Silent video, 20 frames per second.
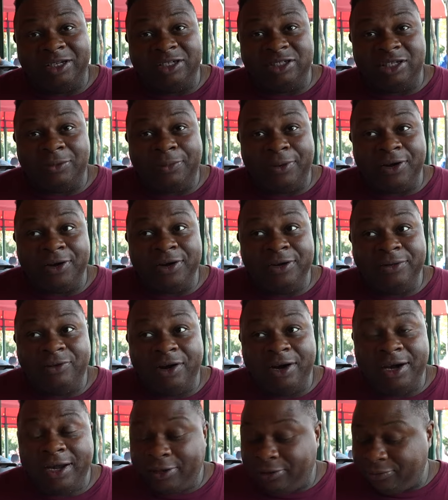Disney period
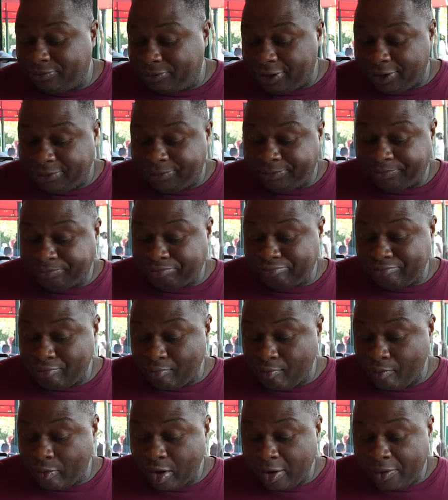right now, but
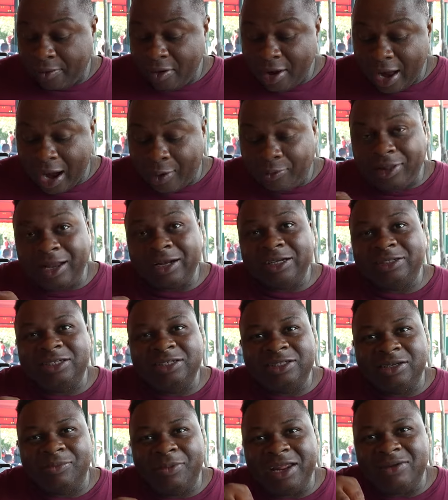I would like to
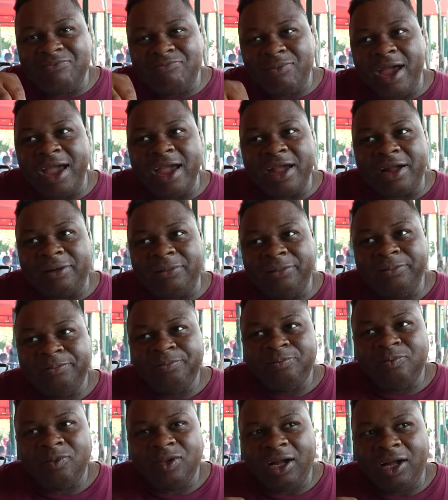see somebody make
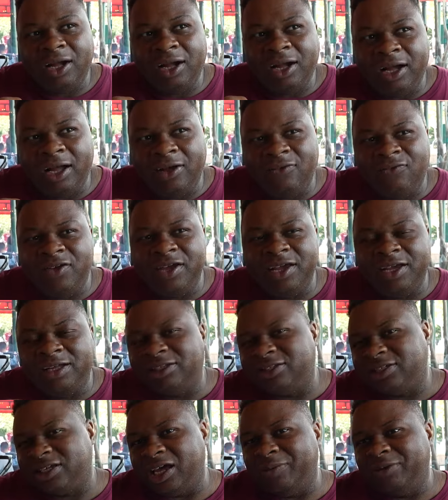a
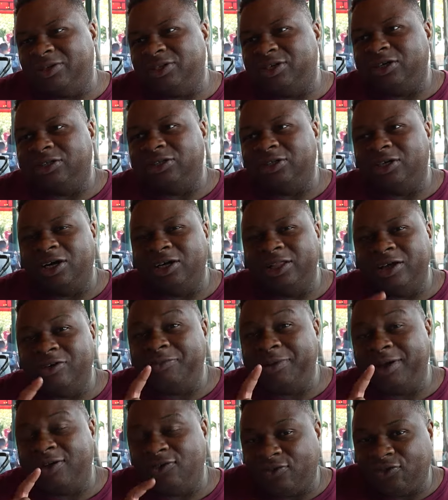vegan salmon tartare. That
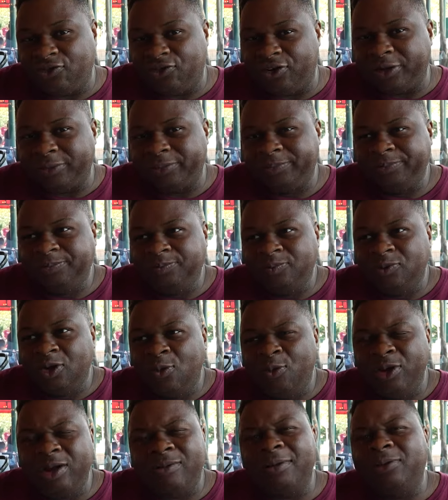would be interesting.
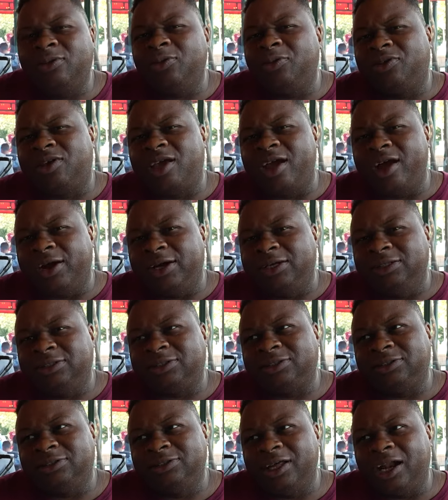We could probably do with
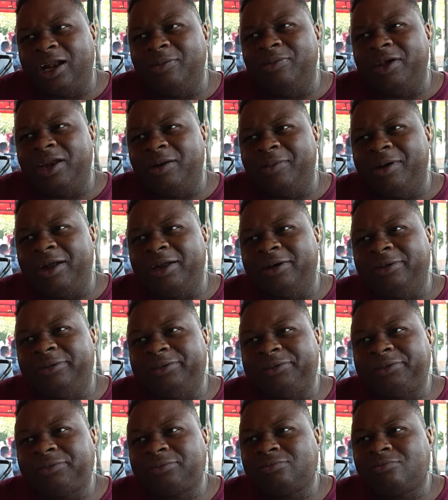carrots. That I'm thinking about
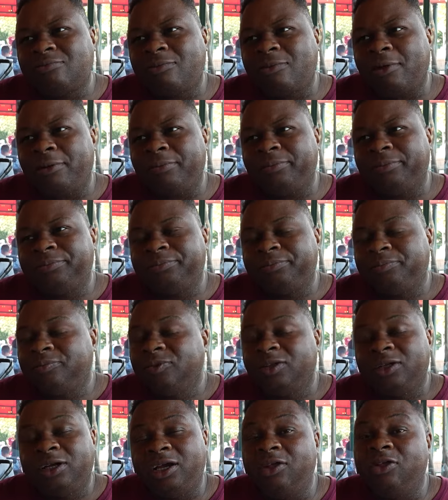
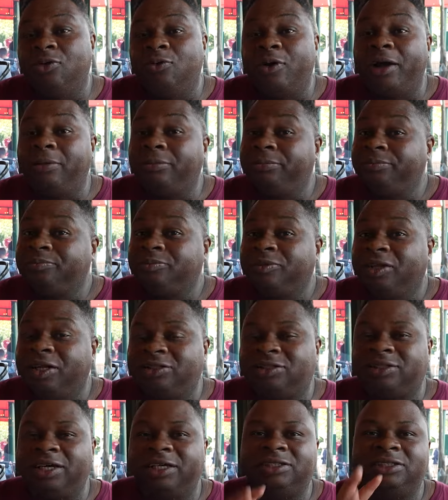it. Either way,
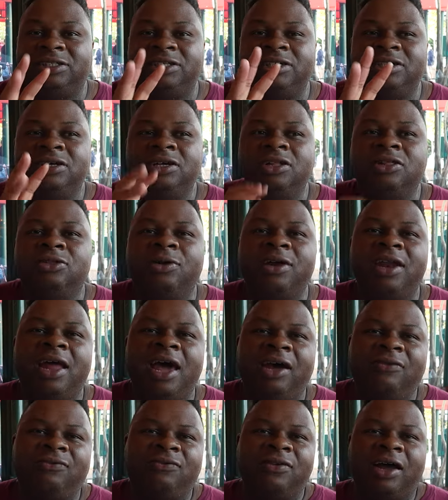it's tasty. Three and a
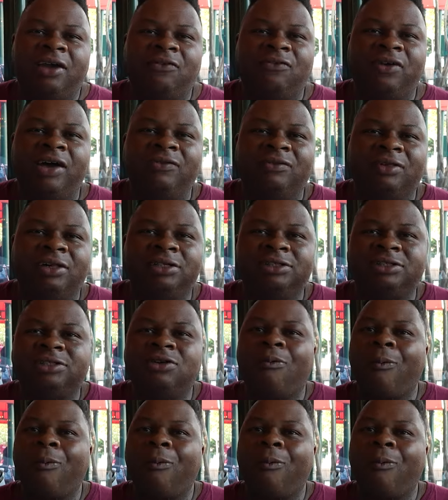half out of five claws.